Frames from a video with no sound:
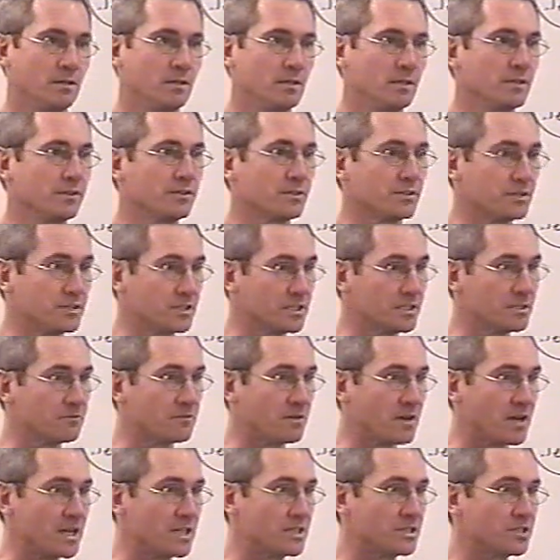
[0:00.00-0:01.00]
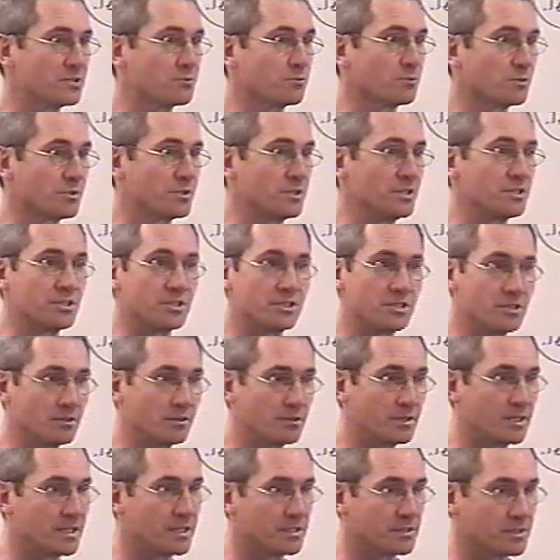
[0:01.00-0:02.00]
The Ninevites were the
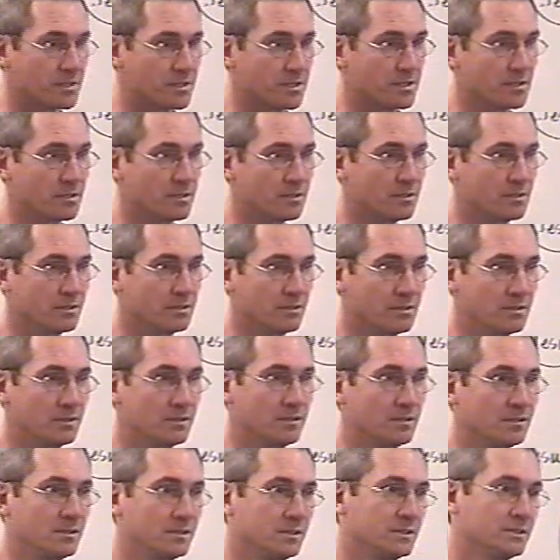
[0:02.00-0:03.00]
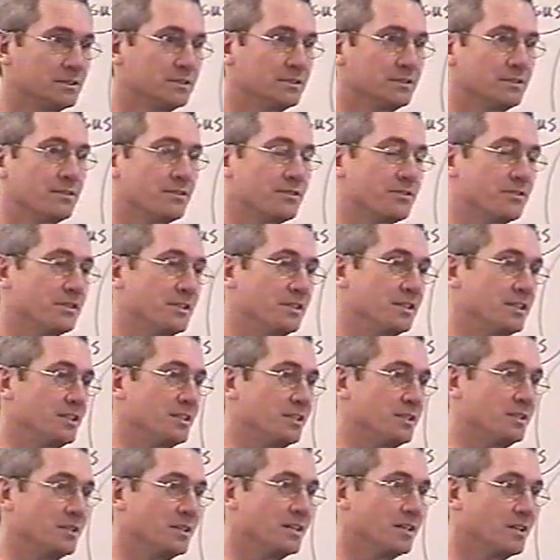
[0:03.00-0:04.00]
Assyrians. The,
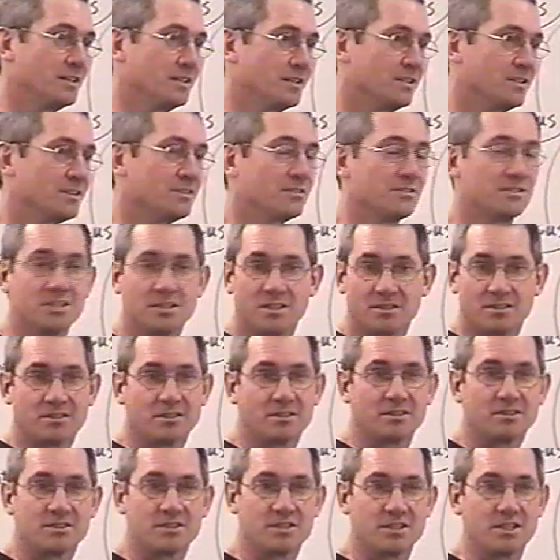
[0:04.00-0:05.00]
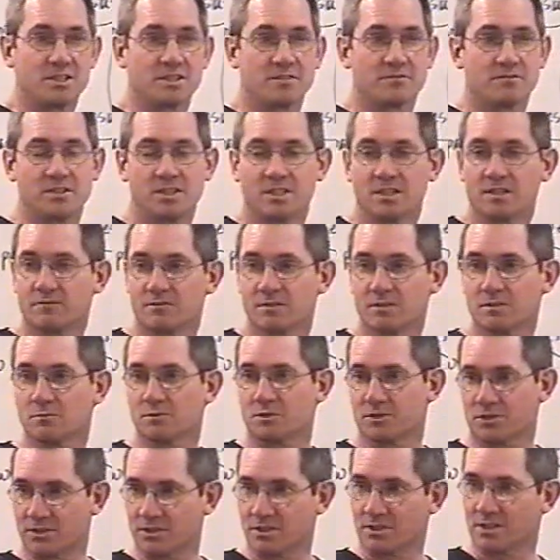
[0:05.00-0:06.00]
the city of Nineveh was
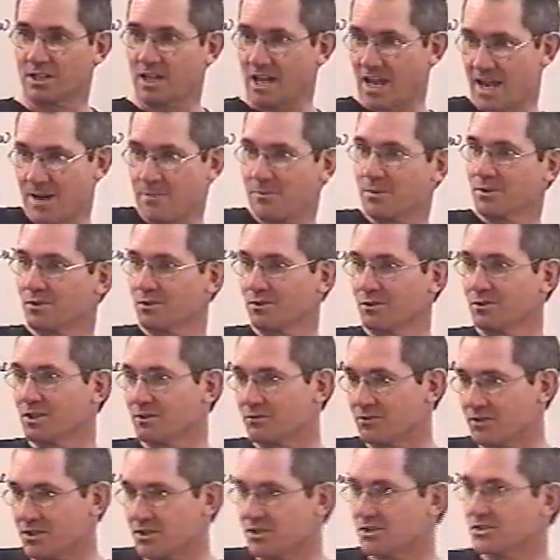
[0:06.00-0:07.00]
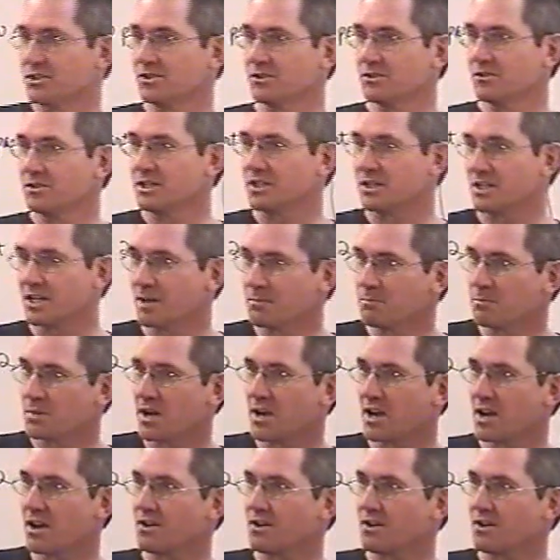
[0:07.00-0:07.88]
the capital of the Assyrian Empire.